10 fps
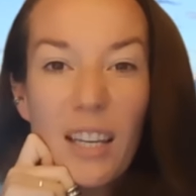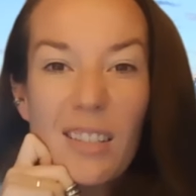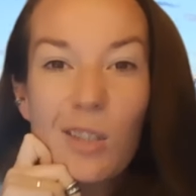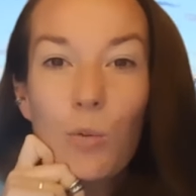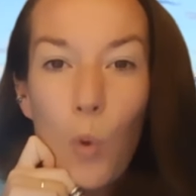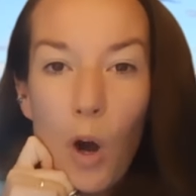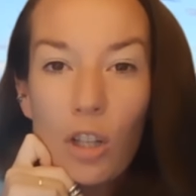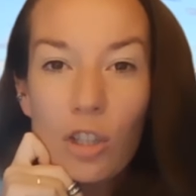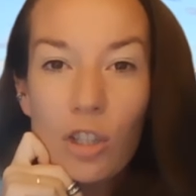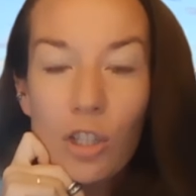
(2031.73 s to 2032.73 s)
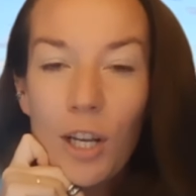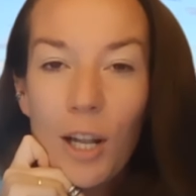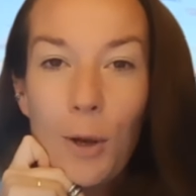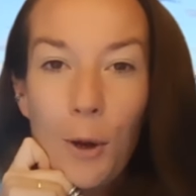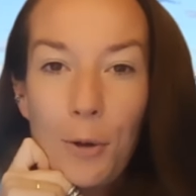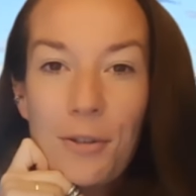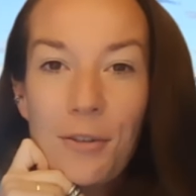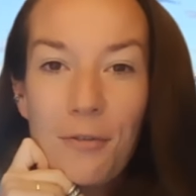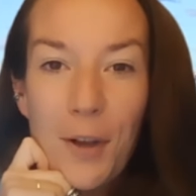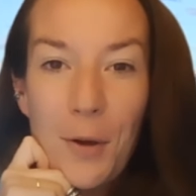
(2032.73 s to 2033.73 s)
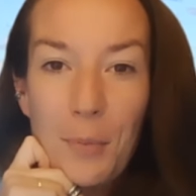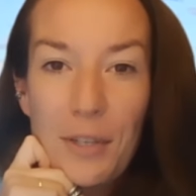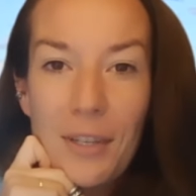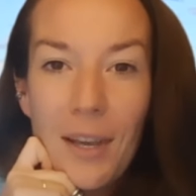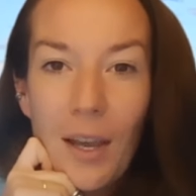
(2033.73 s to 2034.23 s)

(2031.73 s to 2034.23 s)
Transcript: is to watch lots of films,